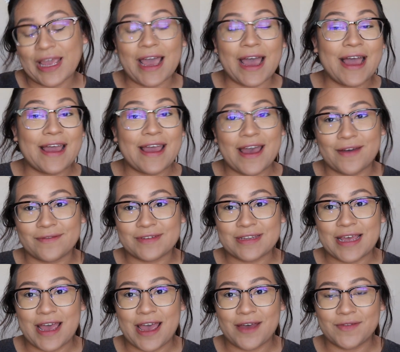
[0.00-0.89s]
I have
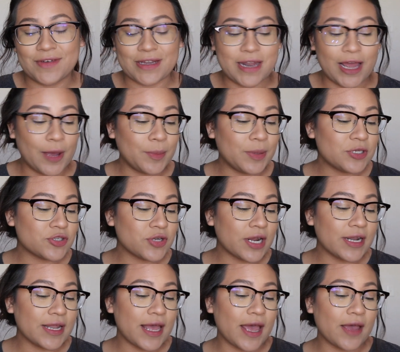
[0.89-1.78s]
to have it. I've been
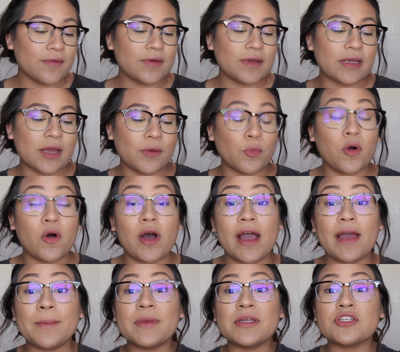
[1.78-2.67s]
trying to have it. Well,
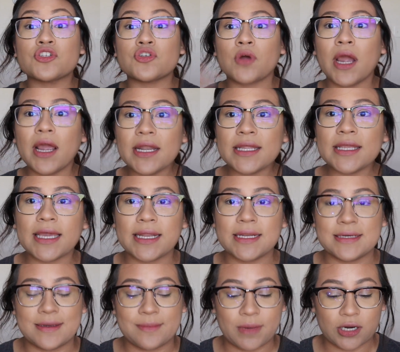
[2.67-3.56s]
I've been trying to get
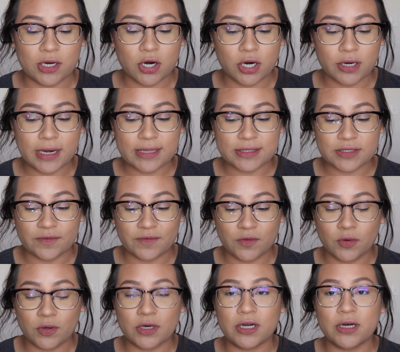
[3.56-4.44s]
it in my cart at
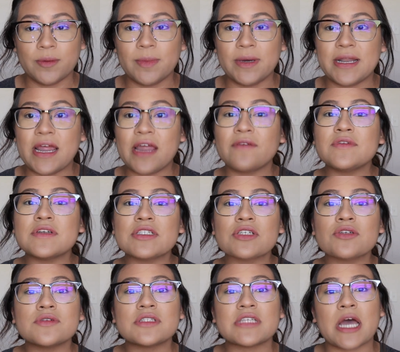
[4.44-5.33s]
Sephora, but every
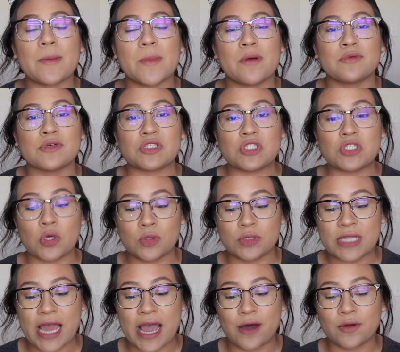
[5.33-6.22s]
single time it was
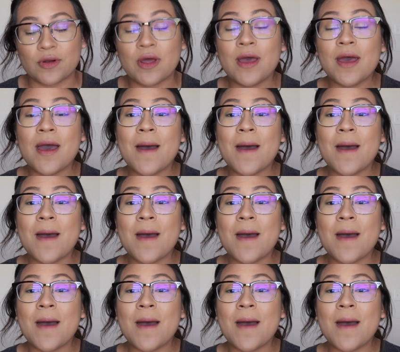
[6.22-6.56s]
sold out.